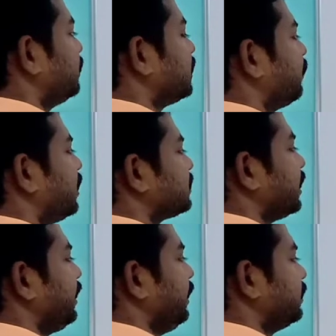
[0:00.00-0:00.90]
is given as
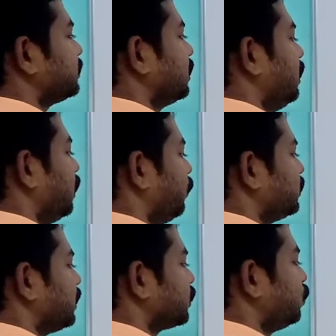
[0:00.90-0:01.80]
10 years. Now he is
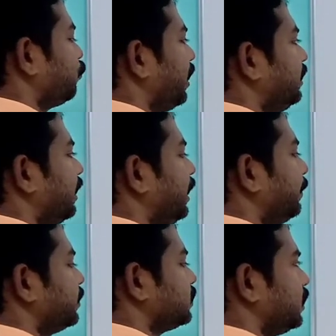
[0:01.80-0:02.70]
asking to find the
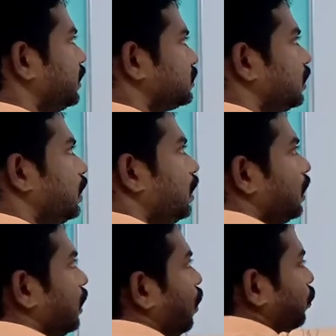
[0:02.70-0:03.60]
rate percentage.
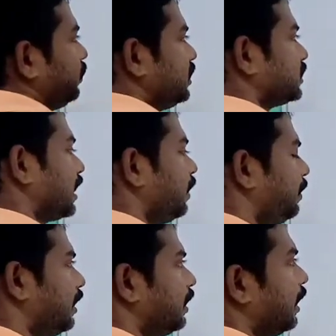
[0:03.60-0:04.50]
Now this can be
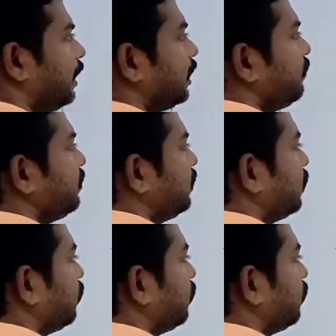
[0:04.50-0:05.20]
done directly with the